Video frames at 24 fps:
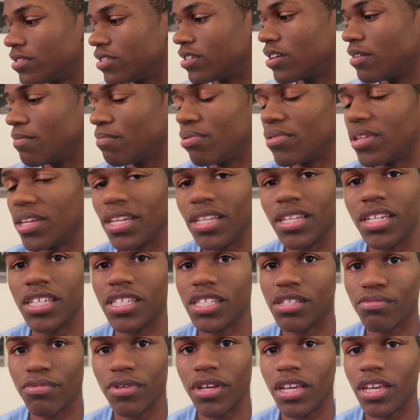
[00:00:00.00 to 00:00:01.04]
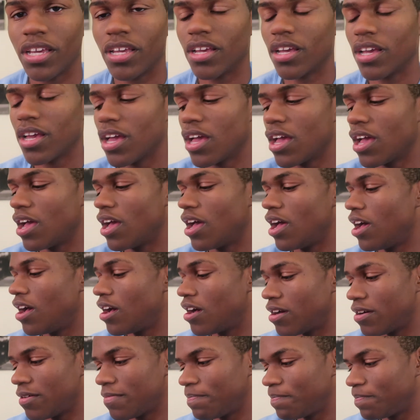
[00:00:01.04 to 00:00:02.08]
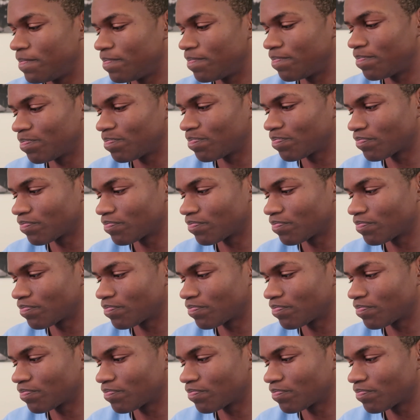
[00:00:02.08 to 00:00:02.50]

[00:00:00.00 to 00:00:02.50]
complete this week um,